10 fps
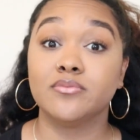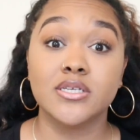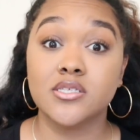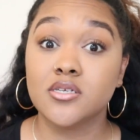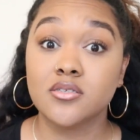your
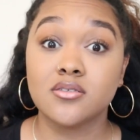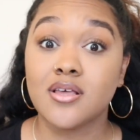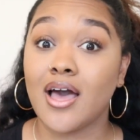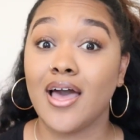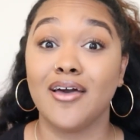business.
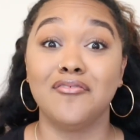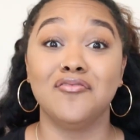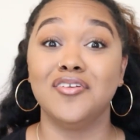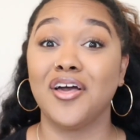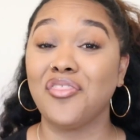I
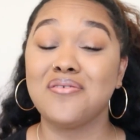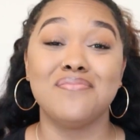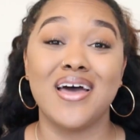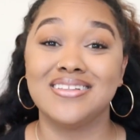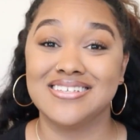have nothing
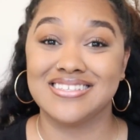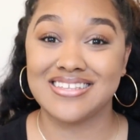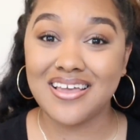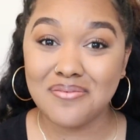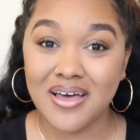bad to
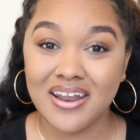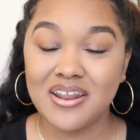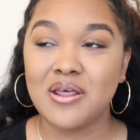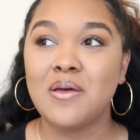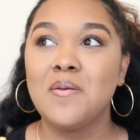say about
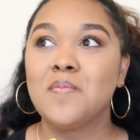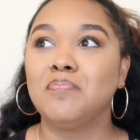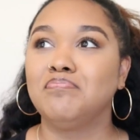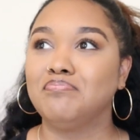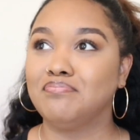it,
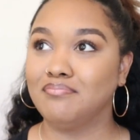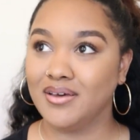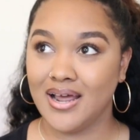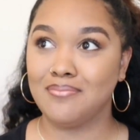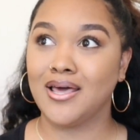
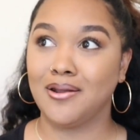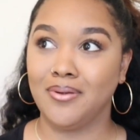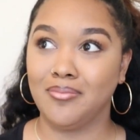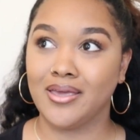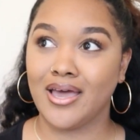but I'm not a
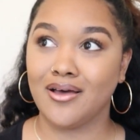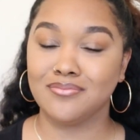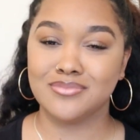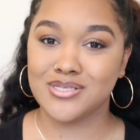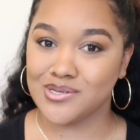baby
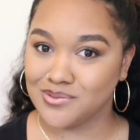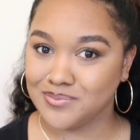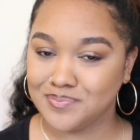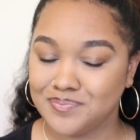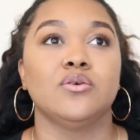cow.
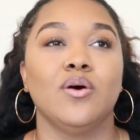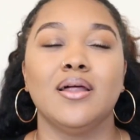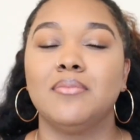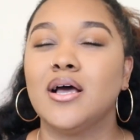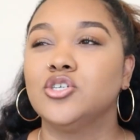So while
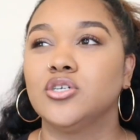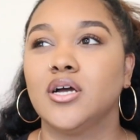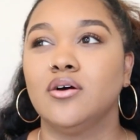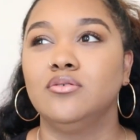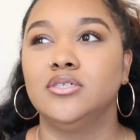I'm not sure
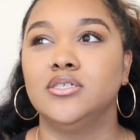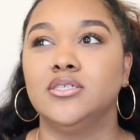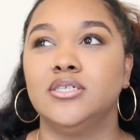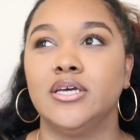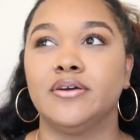how
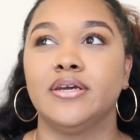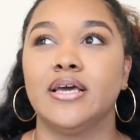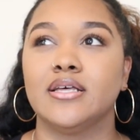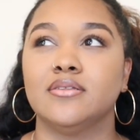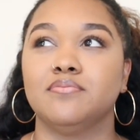
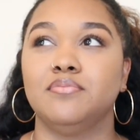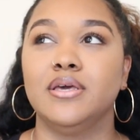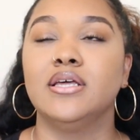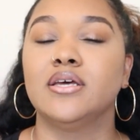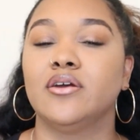
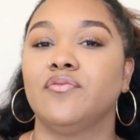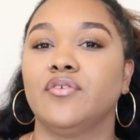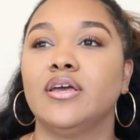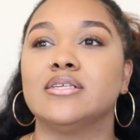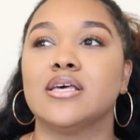being dairy
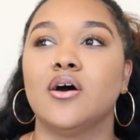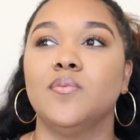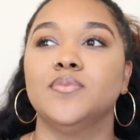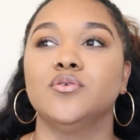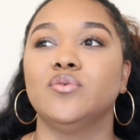free has
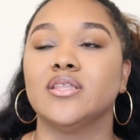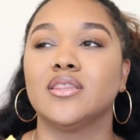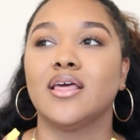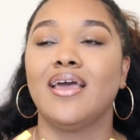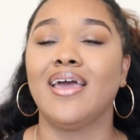helped
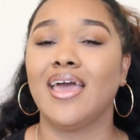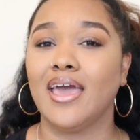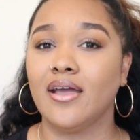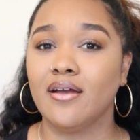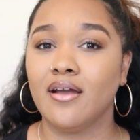with
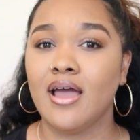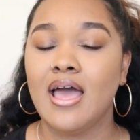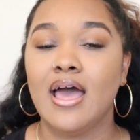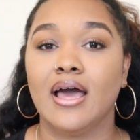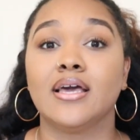hair,
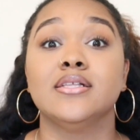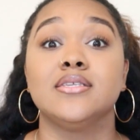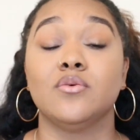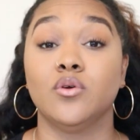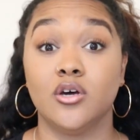I can
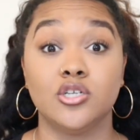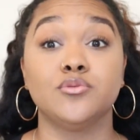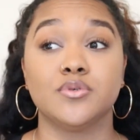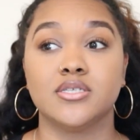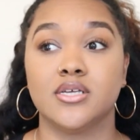say
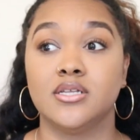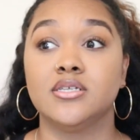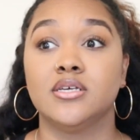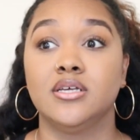100%